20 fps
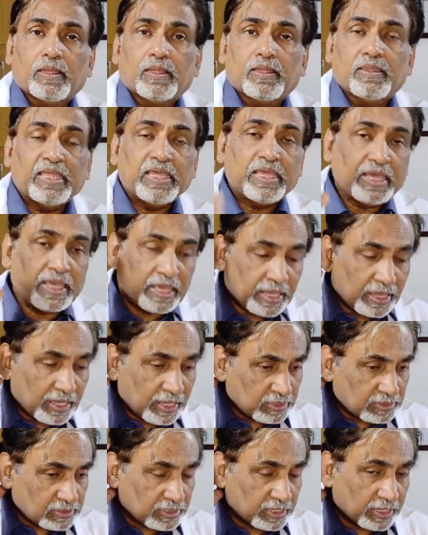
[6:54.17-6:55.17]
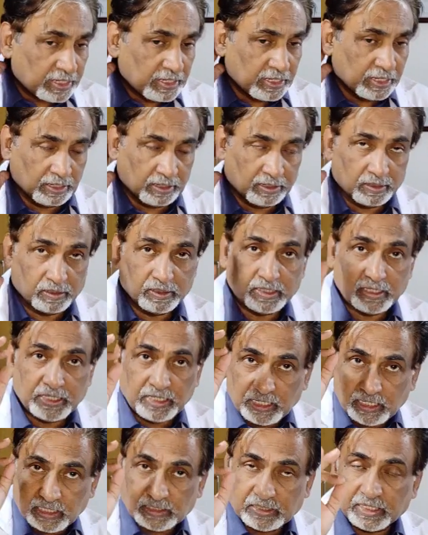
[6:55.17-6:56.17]
The hairs here,
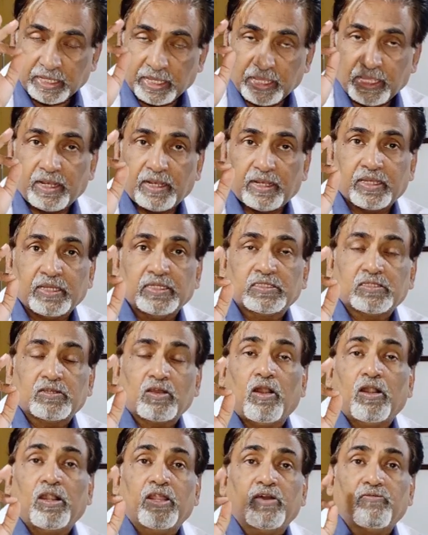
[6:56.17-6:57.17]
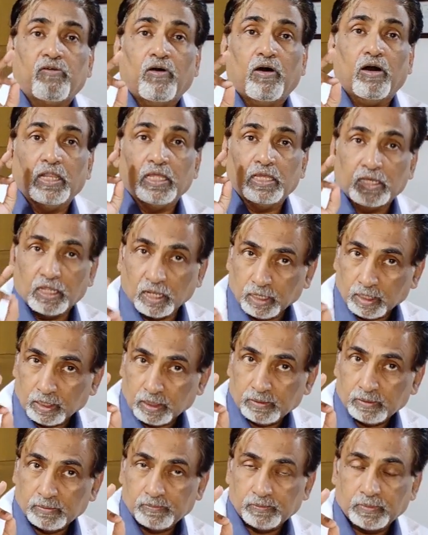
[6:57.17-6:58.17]
each hair is called a
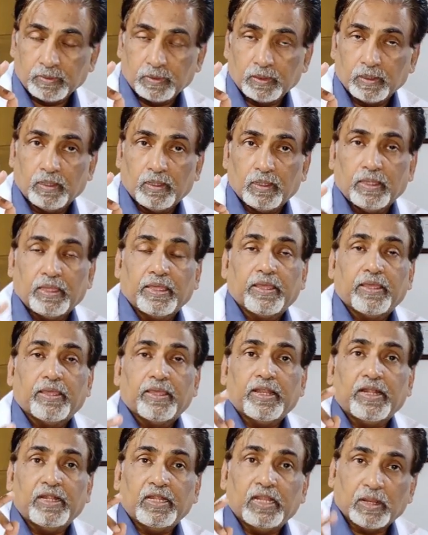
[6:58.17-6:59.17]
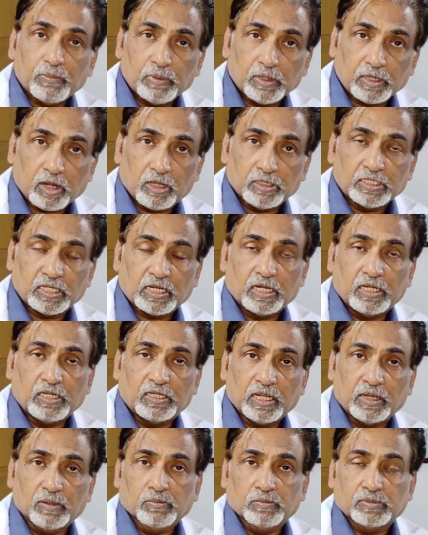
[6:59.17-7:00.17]
follicle. In dermatological
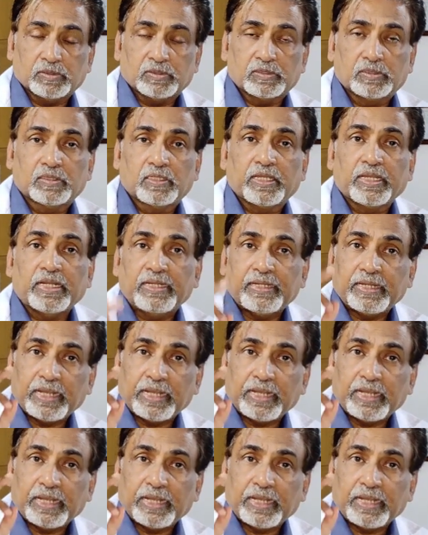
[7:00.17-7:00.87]
terms, in